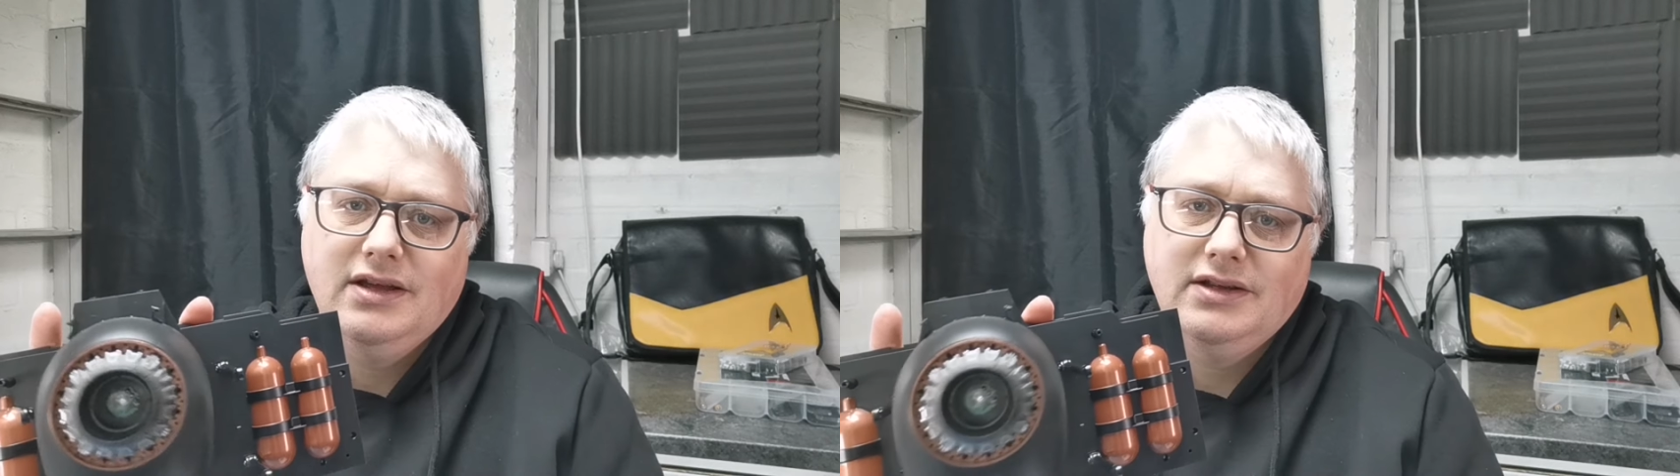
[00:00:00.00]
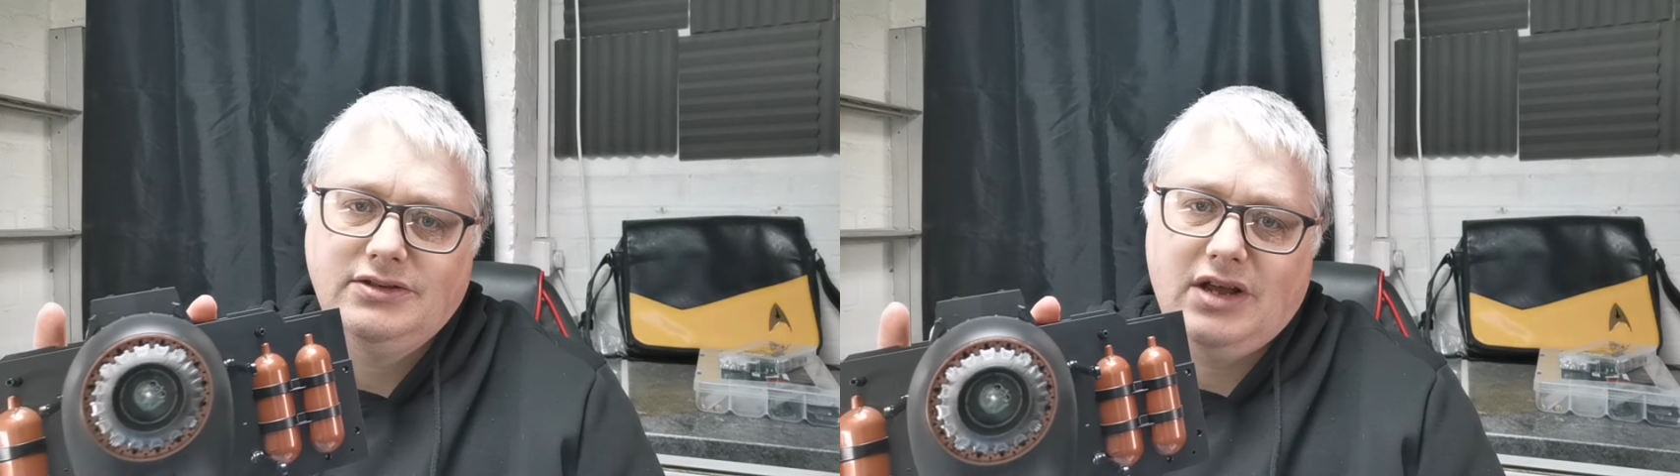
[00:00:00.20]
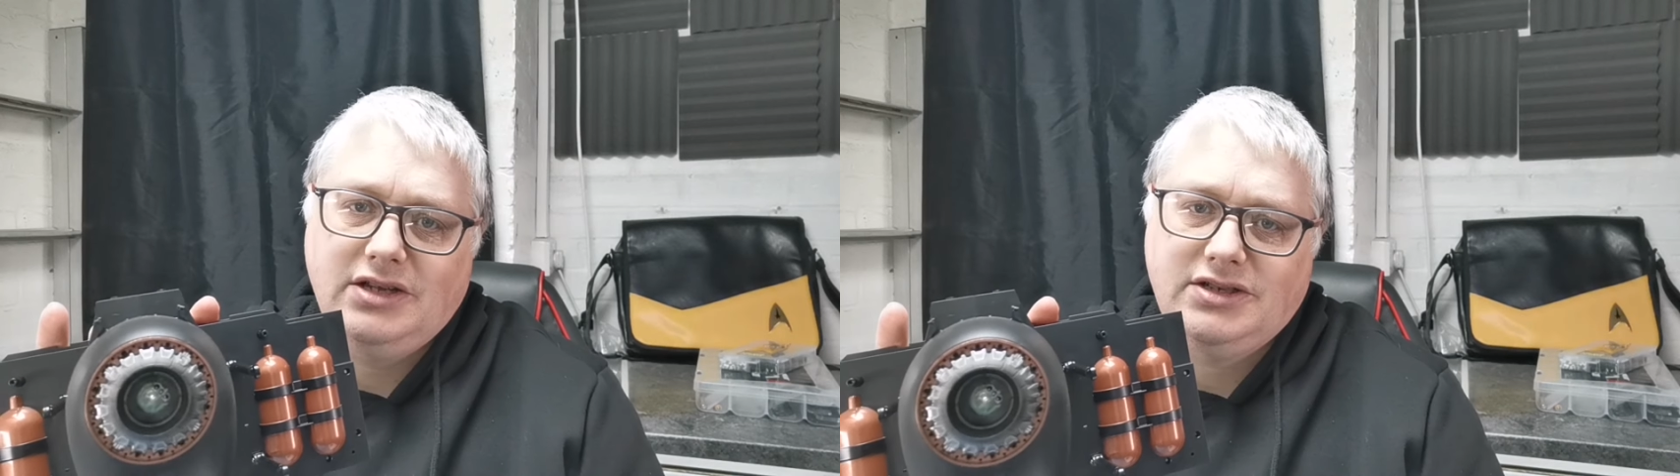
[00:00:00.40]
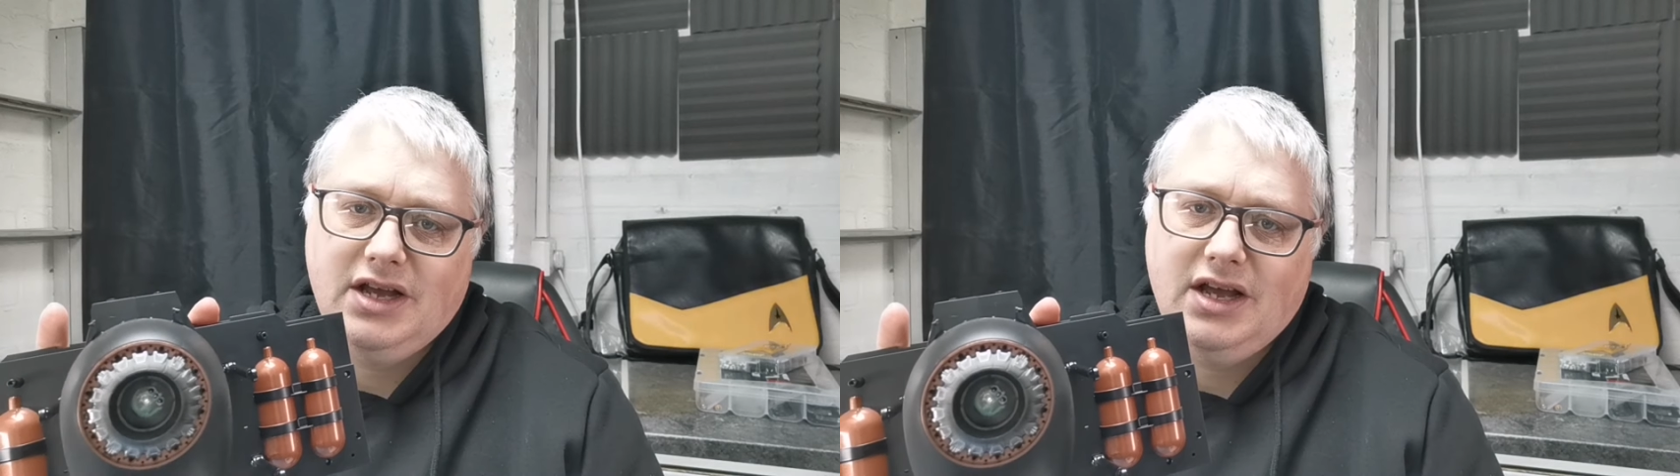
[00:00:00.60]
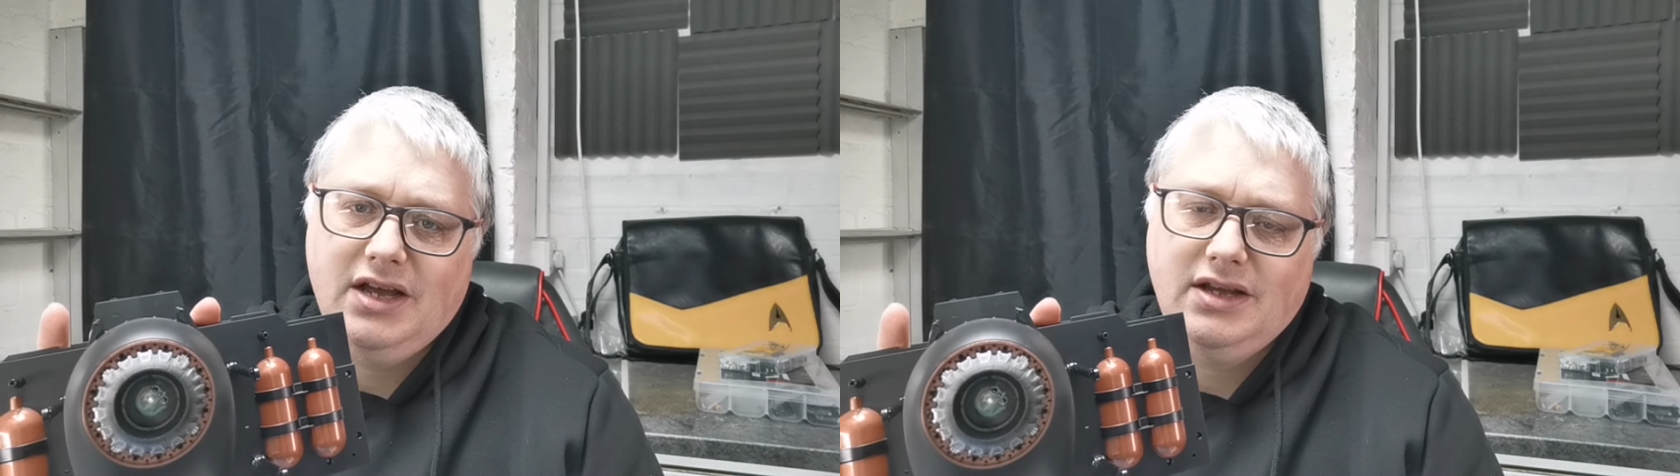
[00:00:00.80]
it's, it's
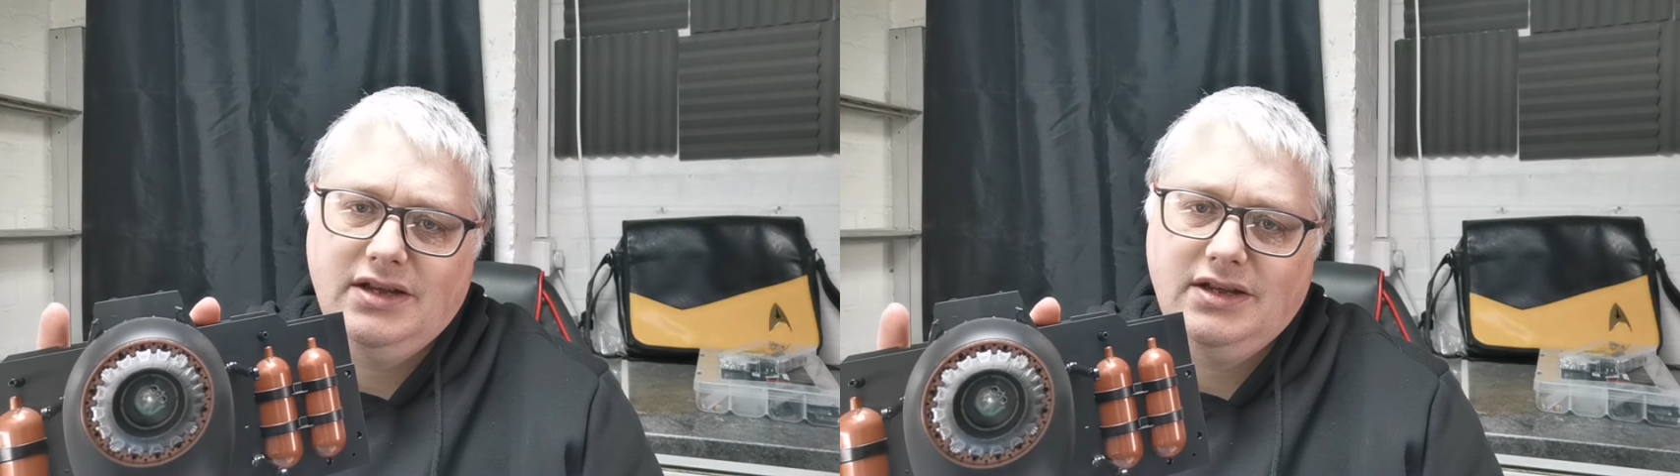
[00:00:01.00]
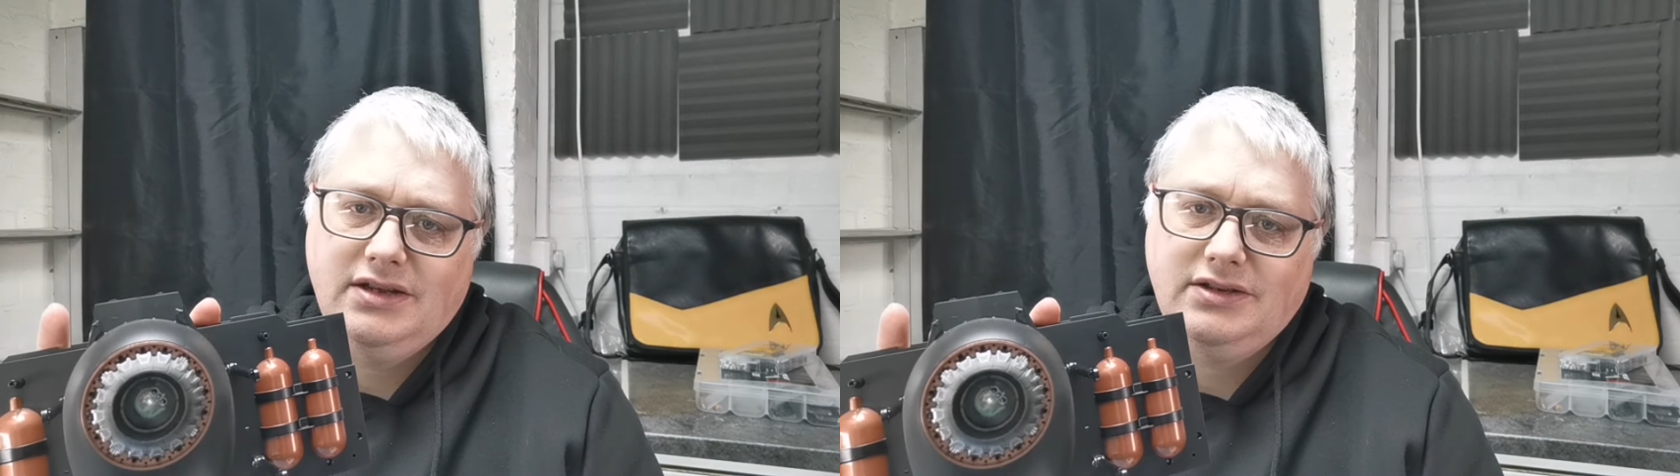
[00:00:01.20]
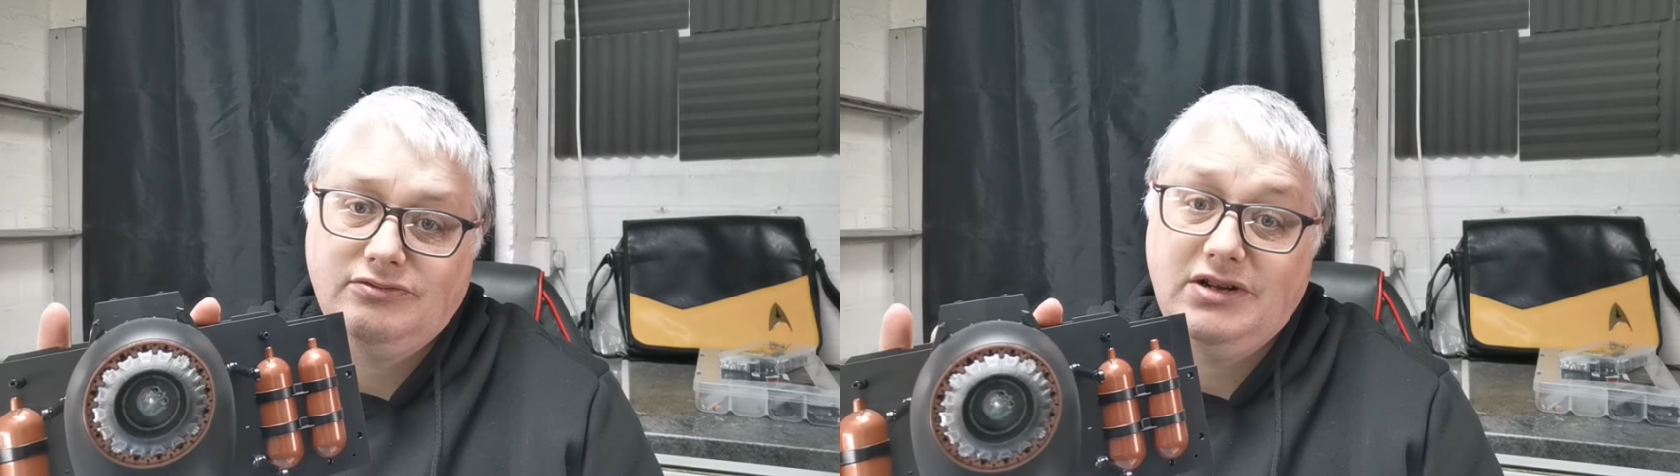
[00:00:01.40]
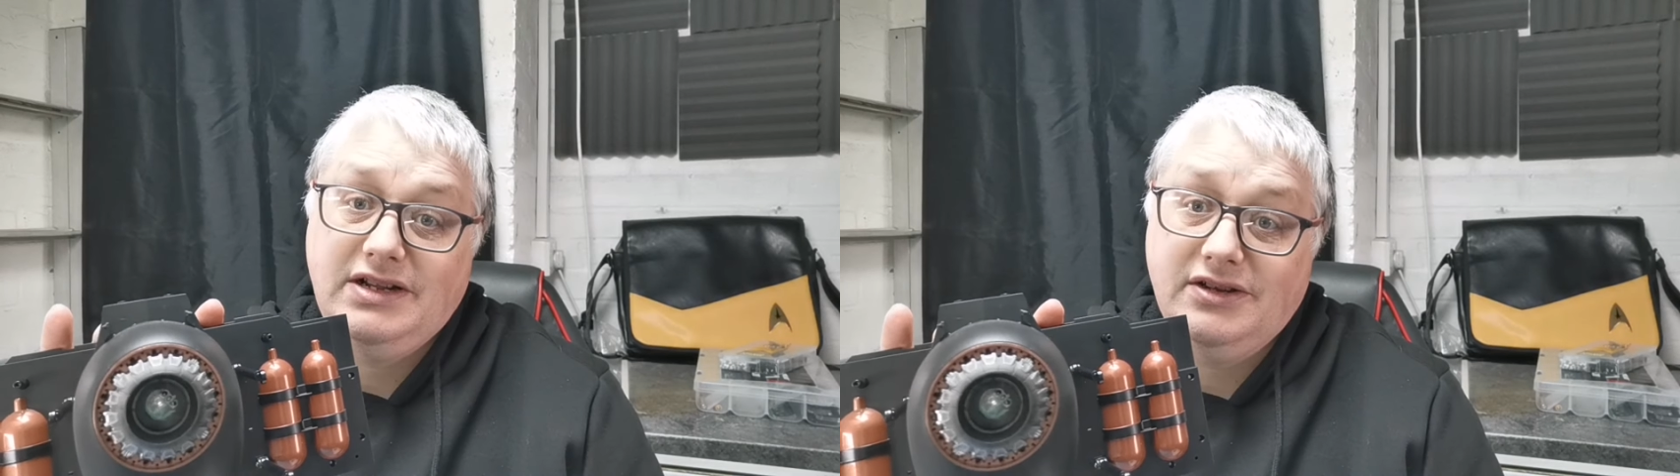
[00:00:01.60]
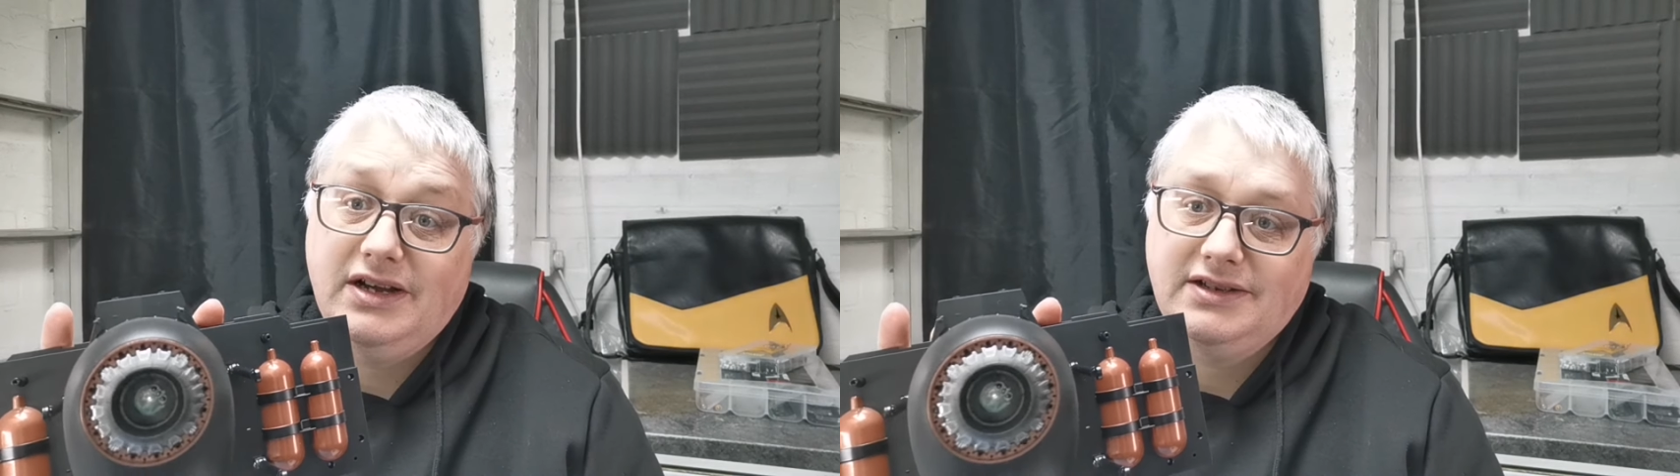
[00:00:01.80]
uh, it's really
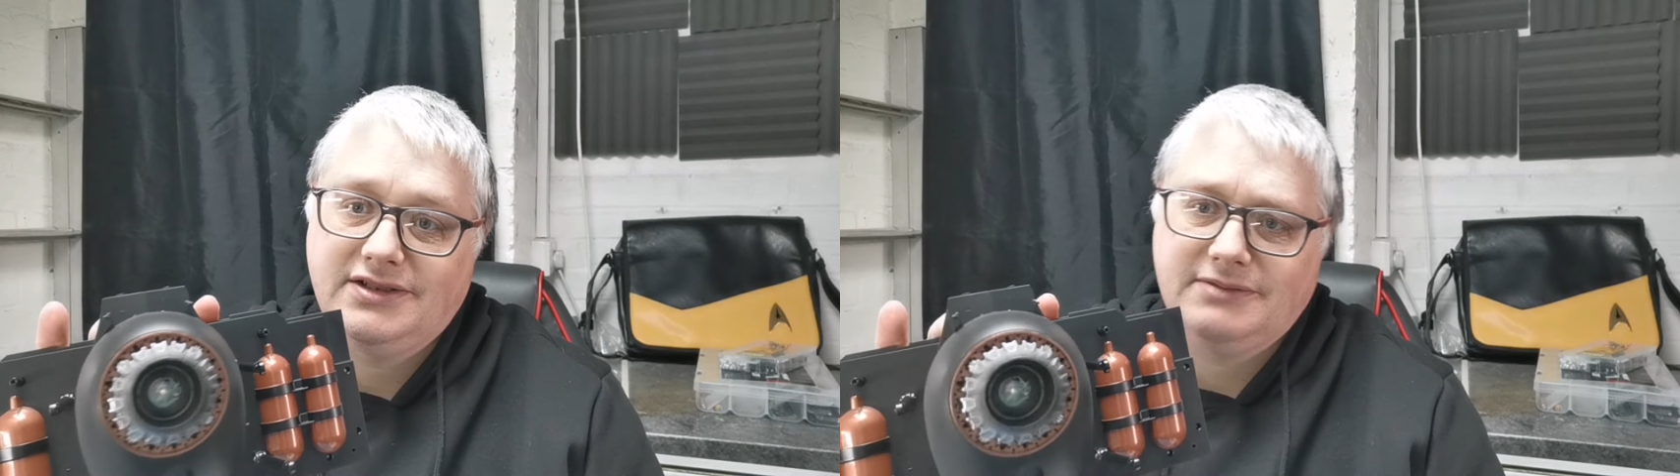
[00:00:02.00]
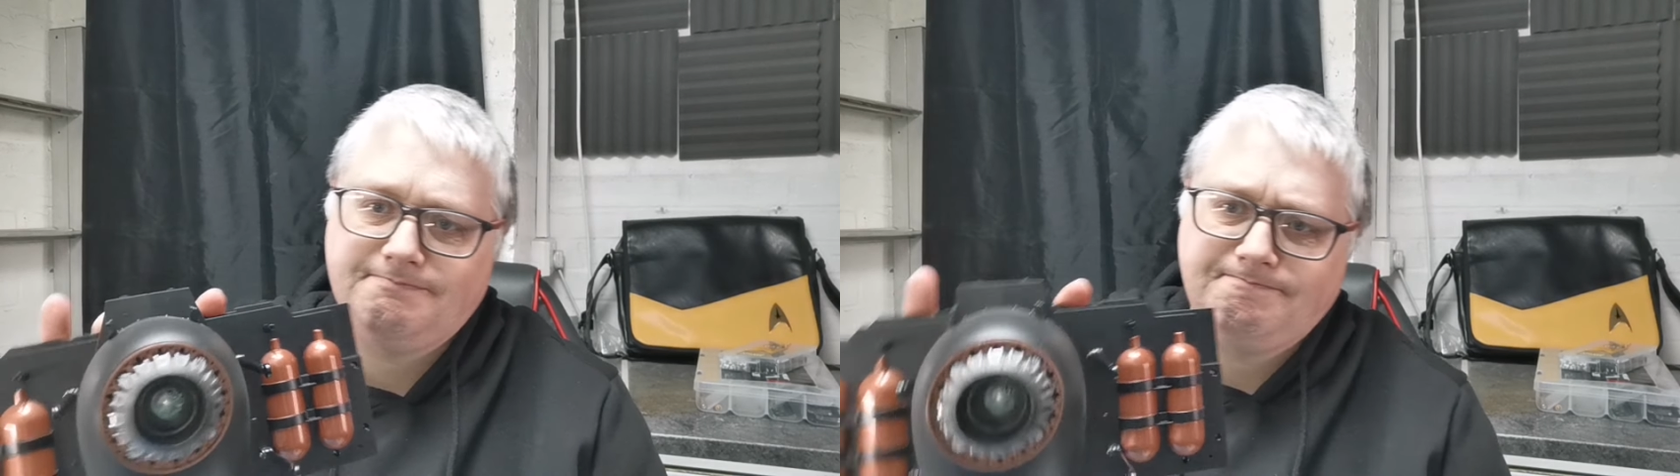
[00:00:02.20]
nice.